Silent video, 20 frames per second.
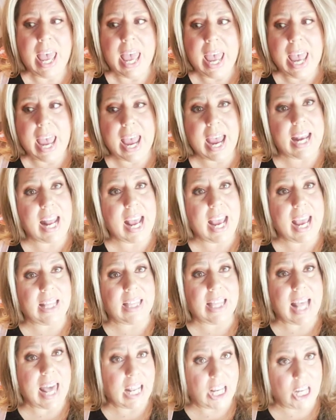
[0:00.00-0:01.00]
and I had
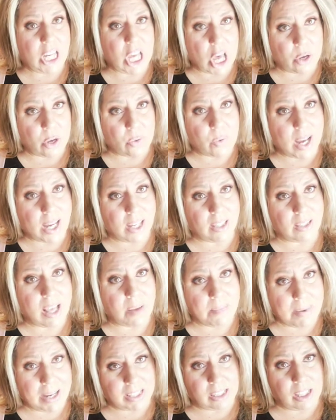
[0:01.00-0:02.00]
let it go. I
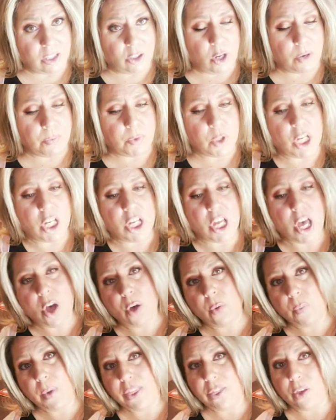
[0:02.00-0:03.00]
let my subscription go
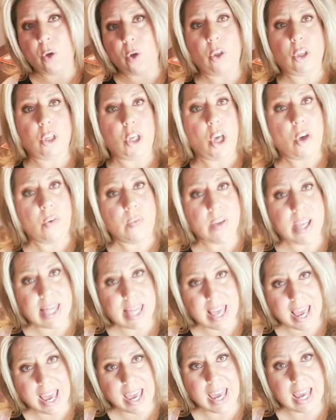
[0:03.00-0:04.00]
with the whole COVID
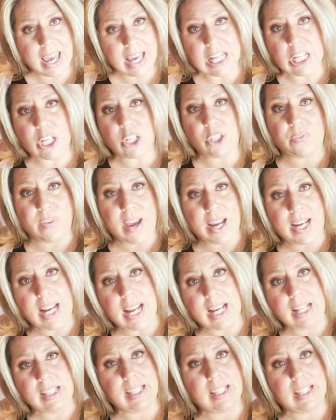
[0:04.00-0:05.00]
thing and just
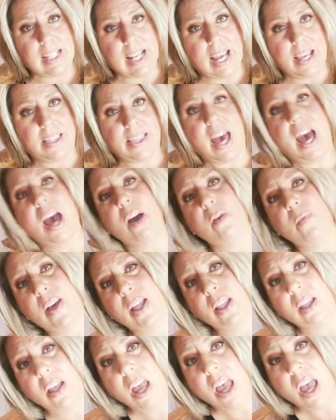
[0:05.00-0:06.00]
finances. I thought,
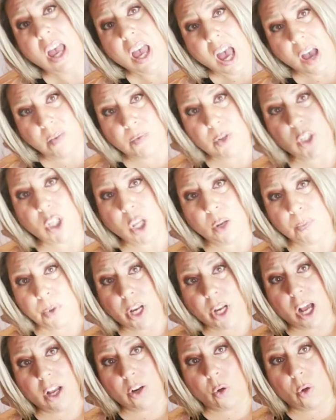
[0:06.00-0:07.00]
well, I'm just going to put
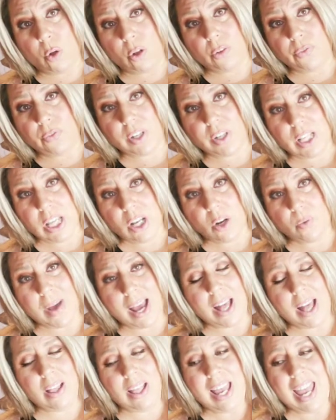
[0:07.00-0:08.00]
it on hold for a little
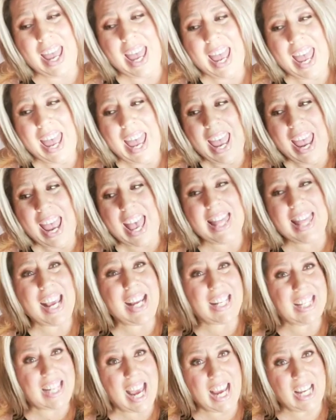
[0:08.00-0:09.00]
while. And they
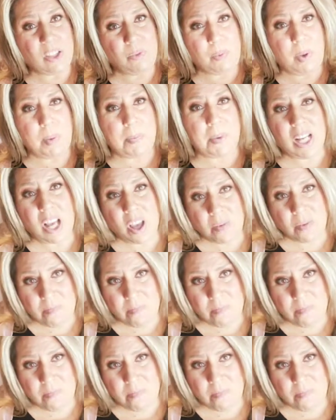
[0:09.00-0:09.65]
enticed people to come